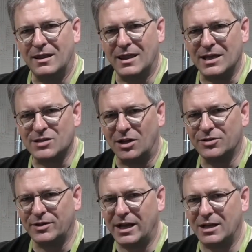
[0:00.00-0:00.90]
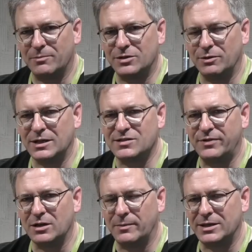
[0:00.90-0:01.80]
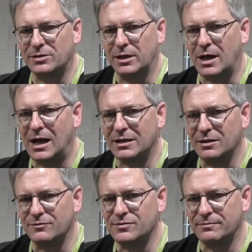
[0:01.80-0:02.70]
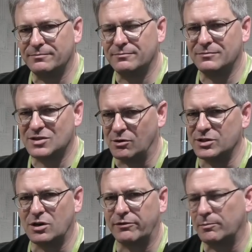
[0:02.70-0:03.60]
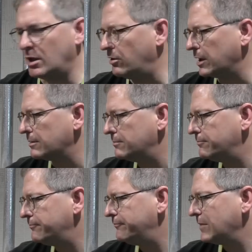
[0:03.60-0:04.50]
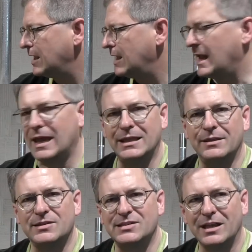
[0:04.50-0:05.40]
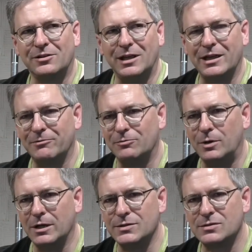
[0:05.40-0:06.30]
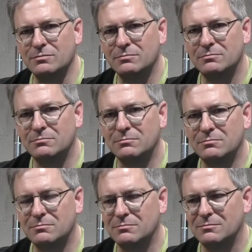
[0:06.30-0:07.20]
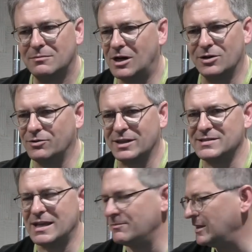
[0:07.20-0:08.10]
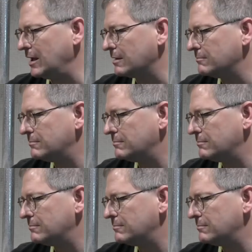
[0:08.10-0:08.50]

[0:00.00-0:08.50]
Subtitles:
That's alternating between its fundamental and octave, so it's overblowing. And then the single languid ones are doing the same thing.